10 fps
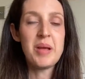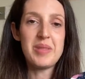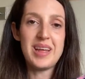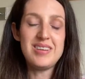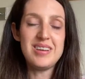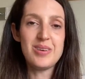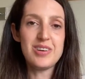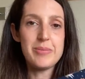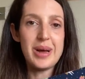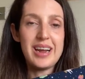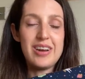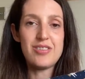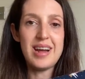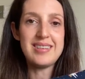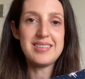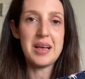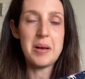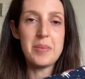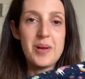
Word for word: But then she thought she might like a dress um,